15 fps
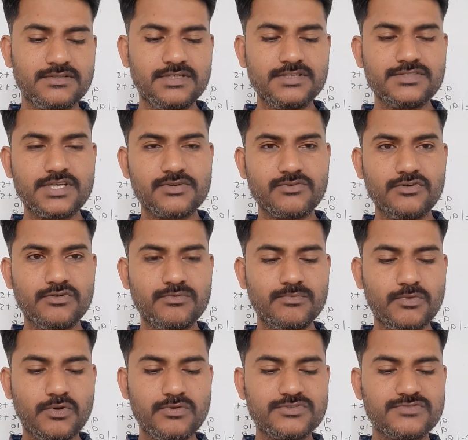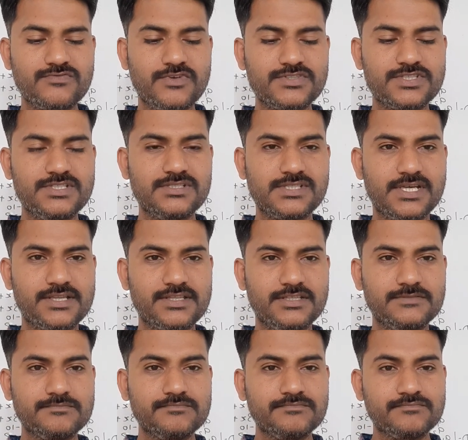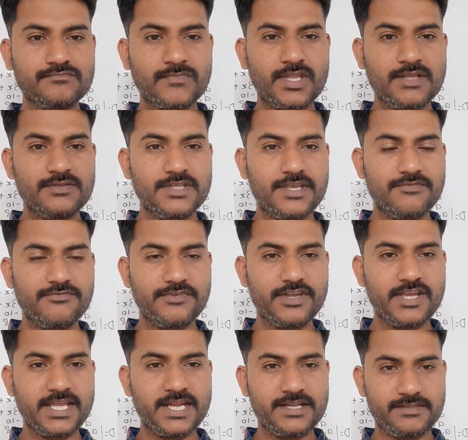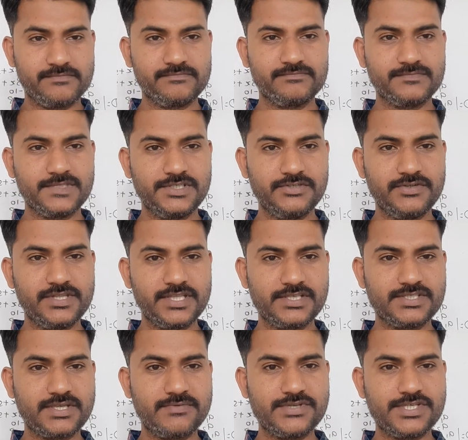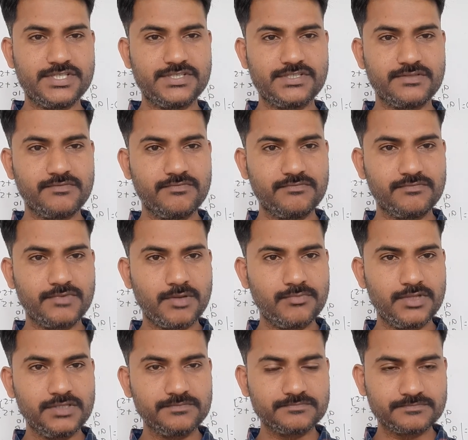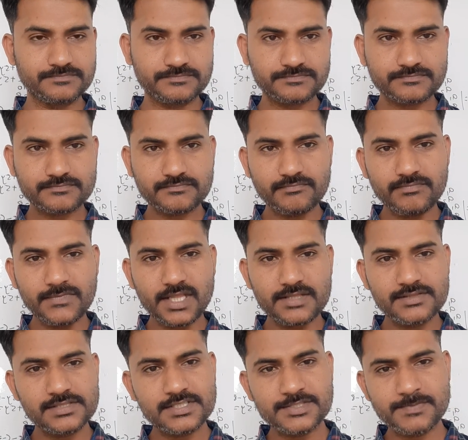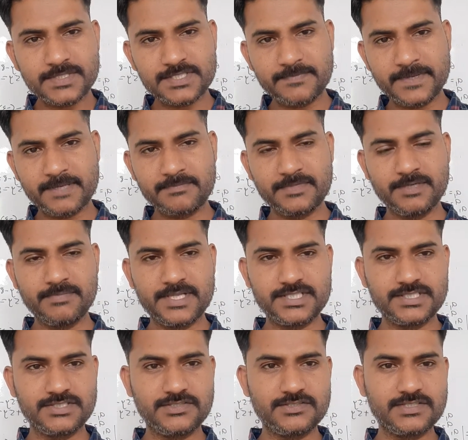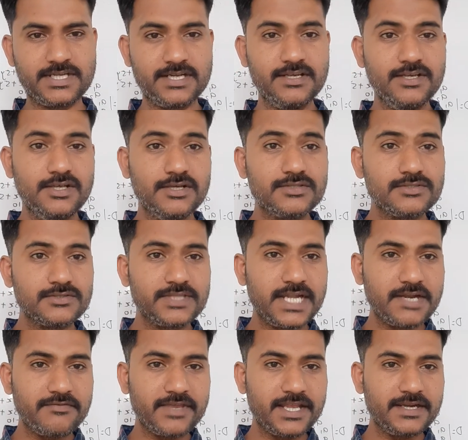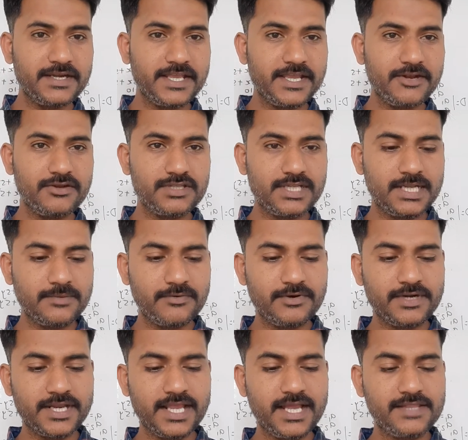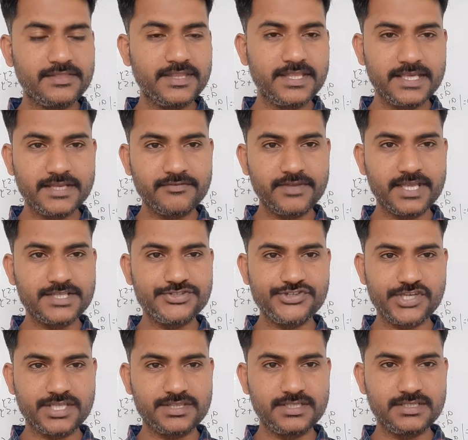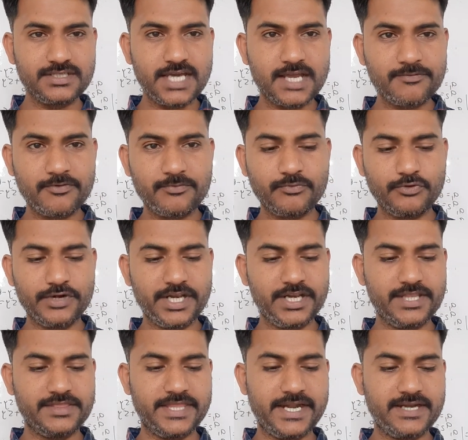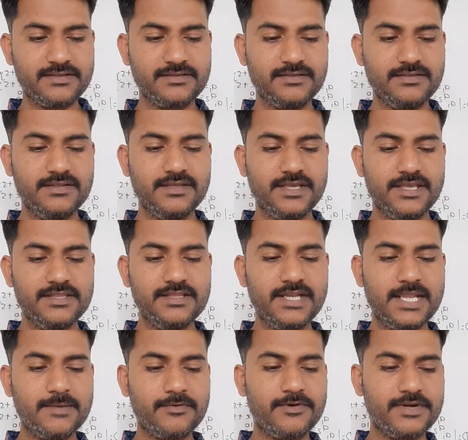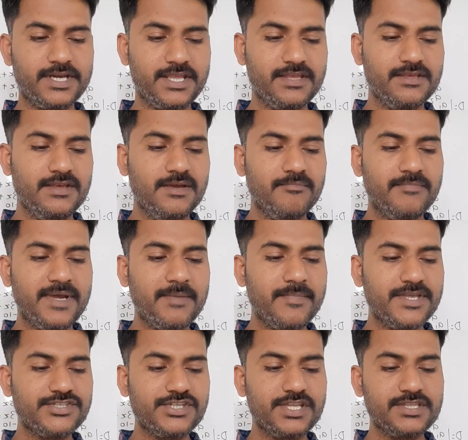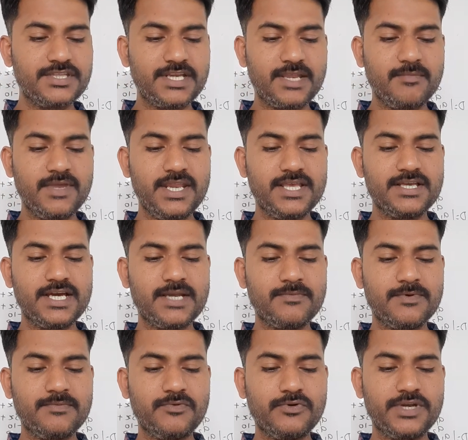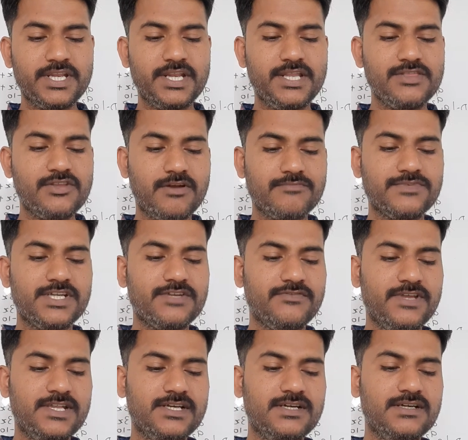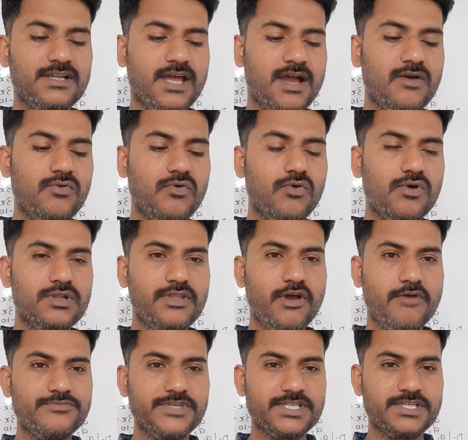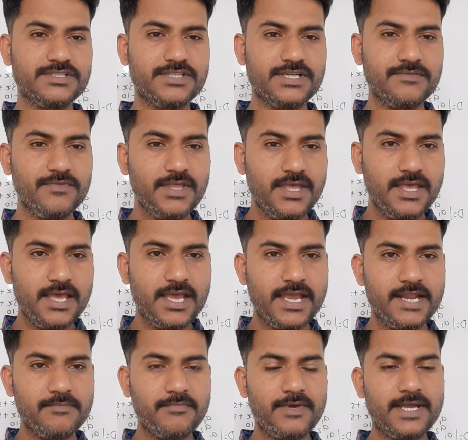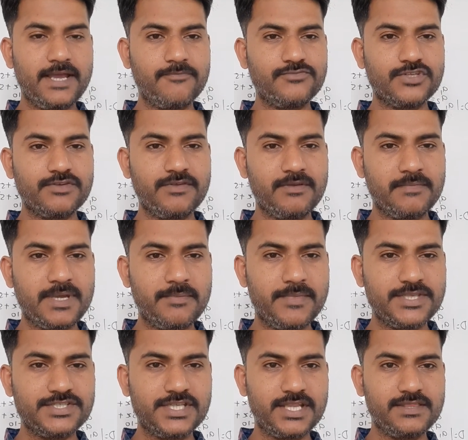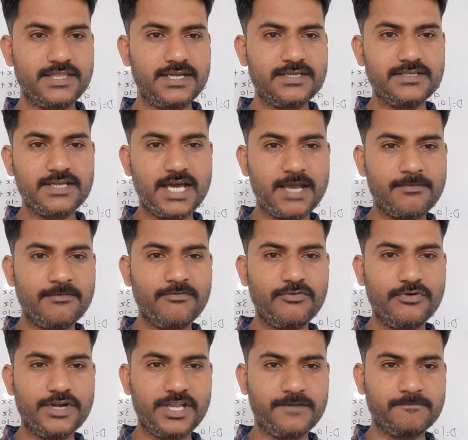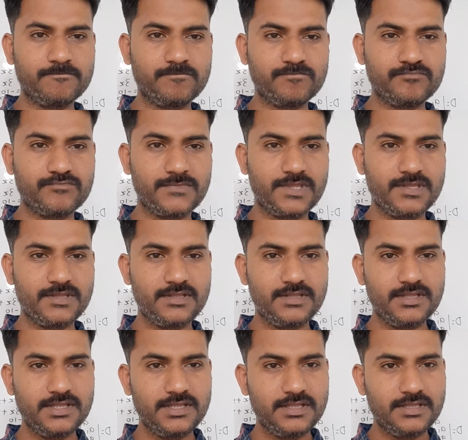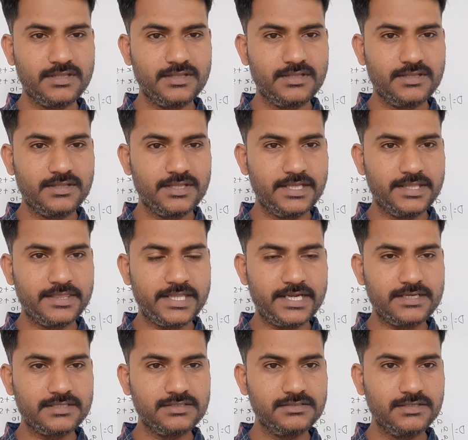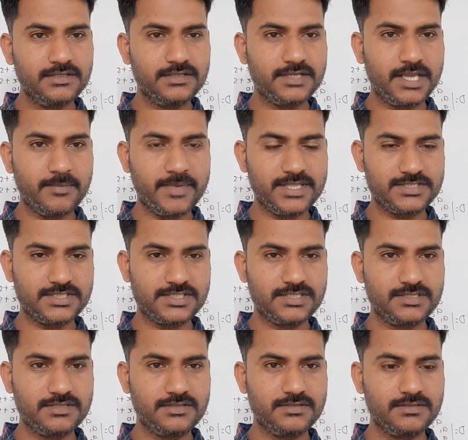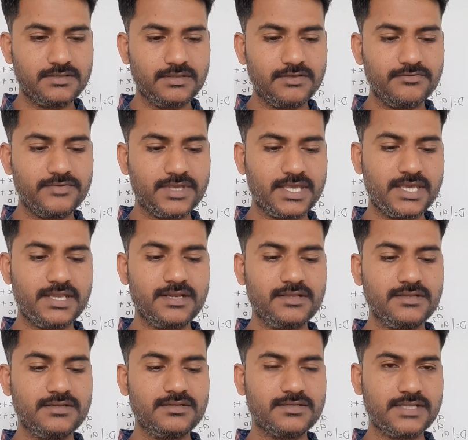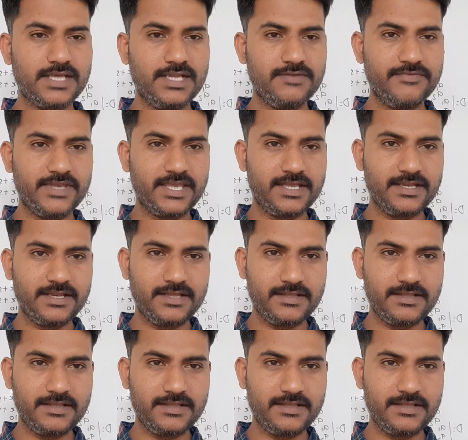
charcoal, bones, fossils are there, if we get during the excavations from the specific places of site, so that we can take into the laboratory, and there we can check the carbon 14 in that, in the laboratory. By measuring the remaining carbon 14 in the object, we learn how old the object is that. And by observing, by measuring that carbon 14 in that remains, we can tell, we can